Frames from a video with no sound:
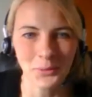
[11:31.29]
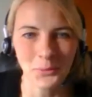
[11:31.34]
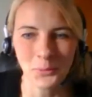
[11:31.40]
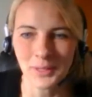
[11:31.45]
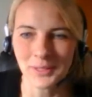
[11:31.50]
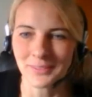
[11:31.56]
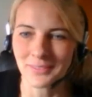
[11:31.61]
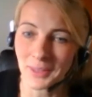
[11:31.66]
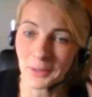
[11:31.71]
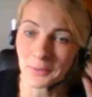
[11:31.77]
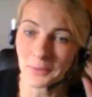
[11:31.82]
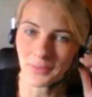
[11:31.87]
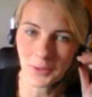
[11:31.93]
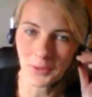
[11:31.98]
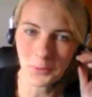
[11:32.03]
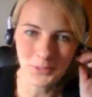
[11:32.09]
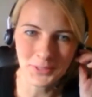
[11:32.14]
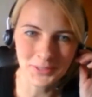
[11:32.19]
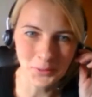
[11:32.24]
Well, there
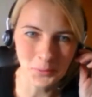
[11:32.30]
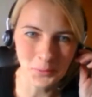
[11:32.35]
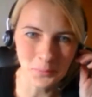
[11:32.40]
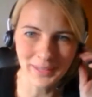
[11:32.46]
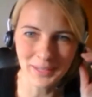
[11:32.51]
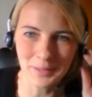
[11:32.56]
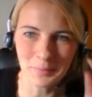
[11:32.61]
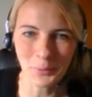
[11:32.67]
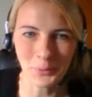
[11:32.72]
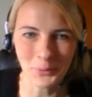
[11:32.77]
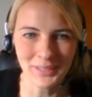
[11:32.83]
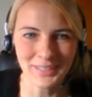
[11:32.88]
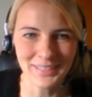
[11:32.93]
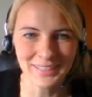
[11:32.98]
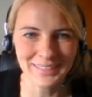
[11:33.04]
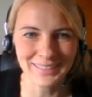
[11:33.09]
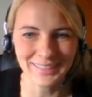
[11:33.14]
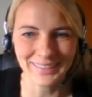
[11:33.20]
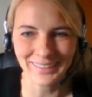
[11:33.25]
were so many points
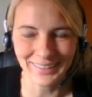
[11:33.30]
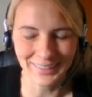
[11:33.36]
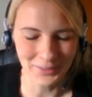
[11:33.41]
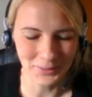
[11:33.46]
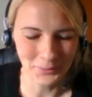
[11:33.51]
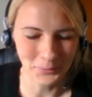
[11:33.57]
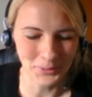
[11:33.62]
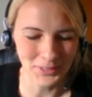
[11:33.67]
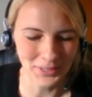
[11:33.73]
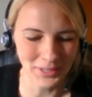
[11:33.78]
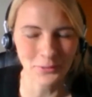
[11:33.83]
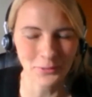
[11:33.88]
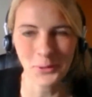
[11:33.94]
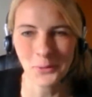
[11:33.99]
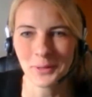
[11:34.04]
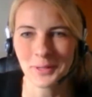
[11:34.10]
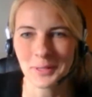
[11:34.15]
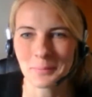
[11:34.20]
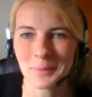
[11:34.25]
which have
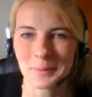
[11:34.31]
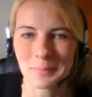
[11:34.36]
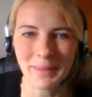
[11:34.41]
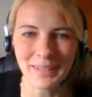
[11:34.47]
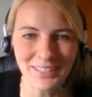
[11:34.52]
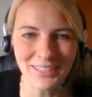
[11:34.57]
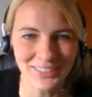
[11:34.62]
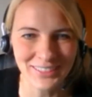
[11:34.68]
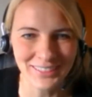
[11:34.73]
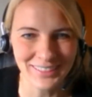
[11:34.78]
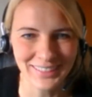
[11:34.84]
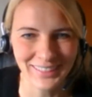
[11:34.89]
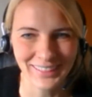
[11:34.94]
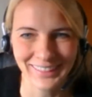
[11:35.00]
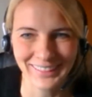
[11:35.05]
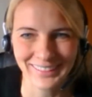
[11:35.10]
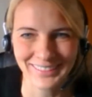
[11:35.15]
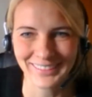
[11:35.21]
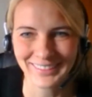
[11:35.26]
already been mentioned
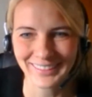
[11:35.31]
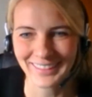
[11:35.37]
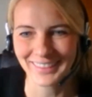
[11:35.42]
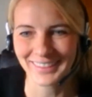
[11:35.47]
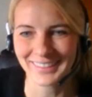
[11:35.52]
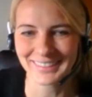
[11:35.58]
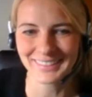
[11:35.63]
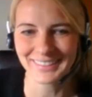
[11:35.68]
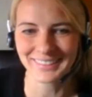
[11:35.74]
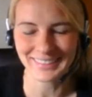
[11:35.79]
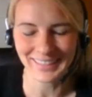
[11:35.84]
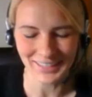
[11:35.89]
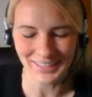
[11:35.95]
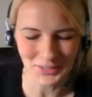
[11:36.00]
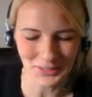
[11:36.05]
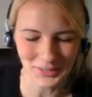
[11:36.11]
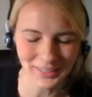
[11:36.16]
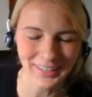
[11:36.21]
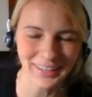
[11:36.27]
in this
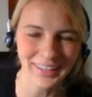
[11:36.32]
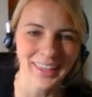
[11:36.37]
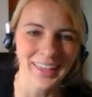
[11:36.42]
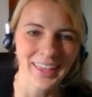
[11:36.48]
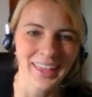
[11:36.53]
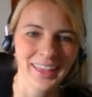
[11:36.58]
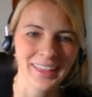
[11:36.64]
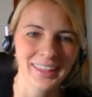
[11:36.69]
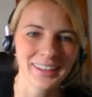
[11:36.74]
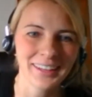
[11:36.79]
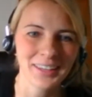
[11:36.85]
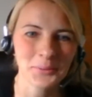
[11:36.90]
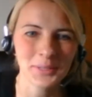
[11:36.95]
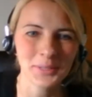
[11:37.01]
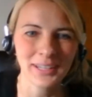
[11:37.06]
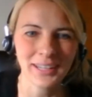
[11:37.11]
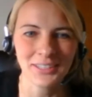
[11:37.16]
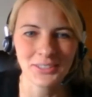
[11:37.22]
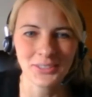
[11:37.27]
discussion, and I would
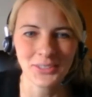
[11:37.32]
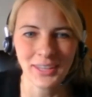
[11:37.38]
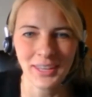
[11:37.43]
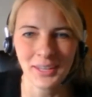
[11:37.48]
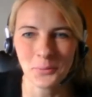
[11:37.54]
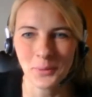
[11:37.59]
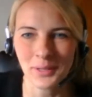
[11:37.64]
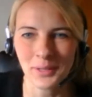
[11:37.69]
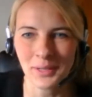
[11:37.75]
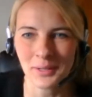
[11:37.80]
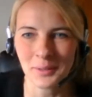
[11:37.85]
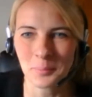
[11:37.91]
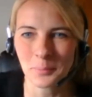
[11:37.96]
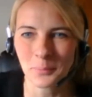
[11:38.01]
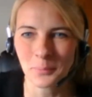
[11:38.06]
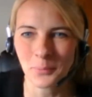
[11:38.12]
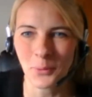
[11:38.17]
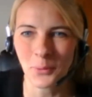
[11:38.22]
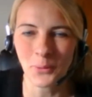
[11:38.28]
like to add one
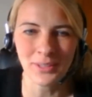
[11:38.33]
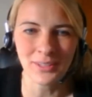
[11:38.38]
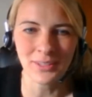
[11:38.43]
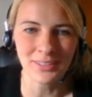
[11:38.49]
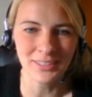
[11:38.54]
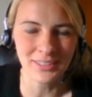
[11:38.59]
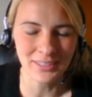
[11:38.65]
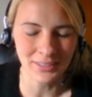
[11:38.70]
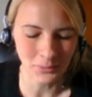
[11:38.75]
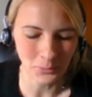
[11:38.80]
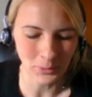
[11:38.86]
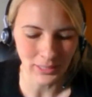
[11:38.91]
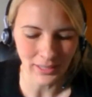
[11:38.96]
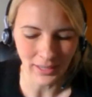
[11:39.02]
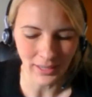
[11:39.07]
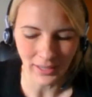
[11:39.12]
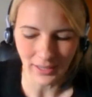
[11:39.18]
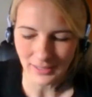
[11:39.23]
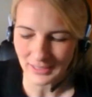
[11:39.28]
point
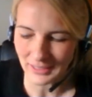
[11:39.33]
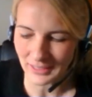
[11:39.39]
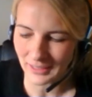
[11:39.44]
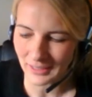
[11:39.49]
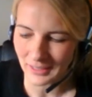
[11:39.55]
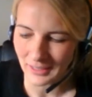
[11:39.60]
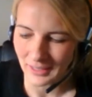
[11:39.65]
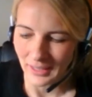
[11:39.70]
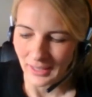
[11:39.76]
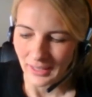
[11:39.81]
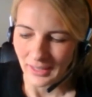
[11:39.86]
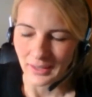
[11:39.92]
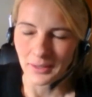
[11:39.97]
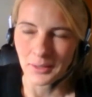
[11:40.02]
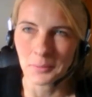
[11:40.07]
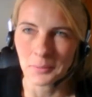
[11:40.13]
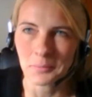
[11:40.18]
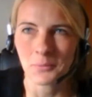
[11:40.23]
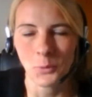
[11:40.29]
regarding
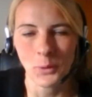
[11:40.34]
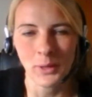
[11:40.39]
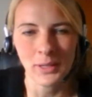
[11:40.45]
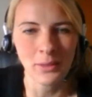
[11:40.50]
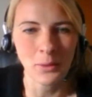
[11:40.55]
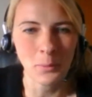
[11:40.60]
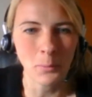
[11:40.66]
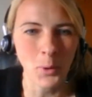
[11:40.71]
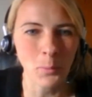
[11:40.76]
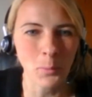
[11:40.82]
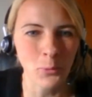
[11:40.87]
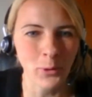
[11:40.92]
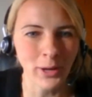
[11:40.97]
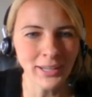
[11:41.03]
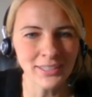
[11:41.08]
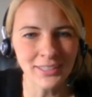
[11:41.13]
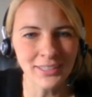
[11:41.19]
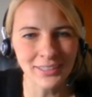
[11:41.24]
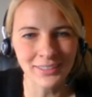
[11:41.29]
the more
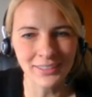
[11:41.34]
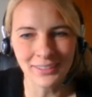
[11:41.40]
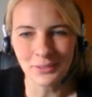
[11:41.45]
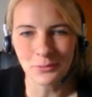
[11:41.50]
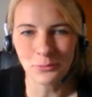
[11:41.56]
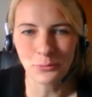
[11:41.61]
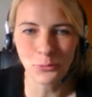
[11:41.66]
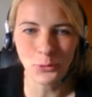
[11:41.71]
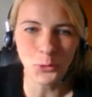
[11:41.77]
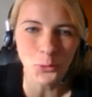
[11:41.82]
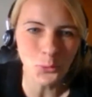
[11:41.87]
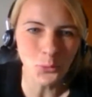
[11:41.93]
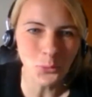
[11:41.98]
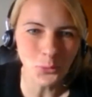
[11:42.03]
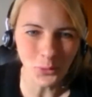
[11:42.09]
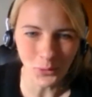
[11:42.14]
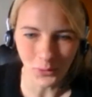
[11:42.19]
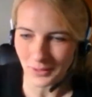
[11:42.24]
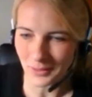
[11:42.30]
practical view,
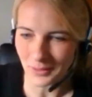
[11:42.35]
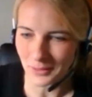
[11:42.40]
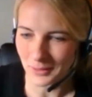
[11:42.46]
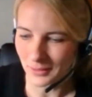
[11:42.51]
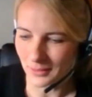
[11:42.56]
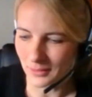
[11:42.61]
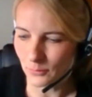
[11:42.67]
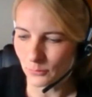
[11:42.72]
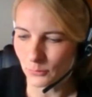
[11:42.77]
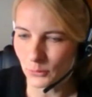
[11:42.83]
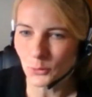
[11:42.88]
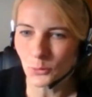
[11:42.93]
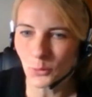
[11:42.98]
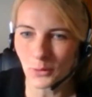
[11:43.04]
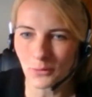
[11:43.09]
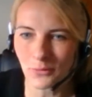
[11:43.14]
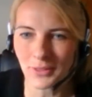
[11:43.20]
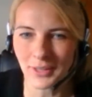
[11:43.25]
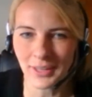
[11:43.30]
or the view
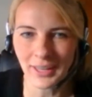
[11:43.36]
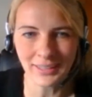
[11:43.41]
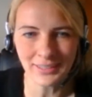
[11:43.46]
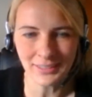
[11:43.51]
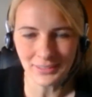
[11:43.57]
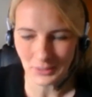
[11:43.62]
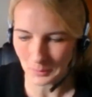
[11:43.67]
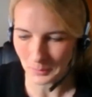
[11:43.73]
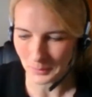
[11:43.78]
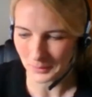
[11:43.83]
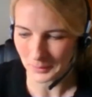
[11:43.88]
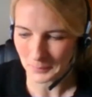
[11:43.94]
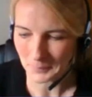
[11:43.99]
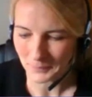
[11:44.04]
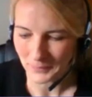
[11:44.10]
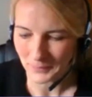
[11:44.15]
of the customer.